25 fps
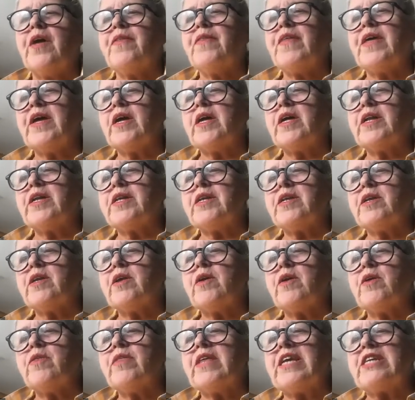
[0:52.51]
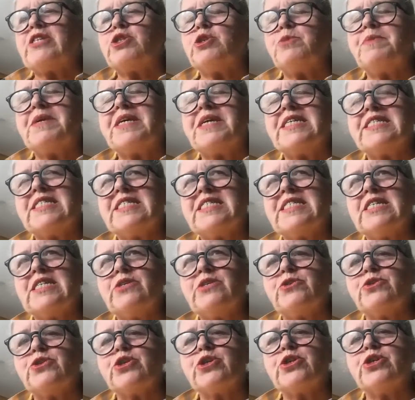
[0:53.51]
that should be
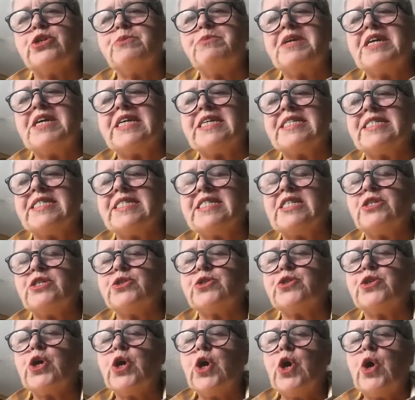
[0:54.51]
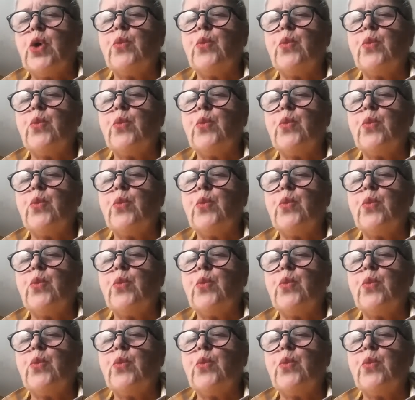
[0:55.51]
considered or could be considered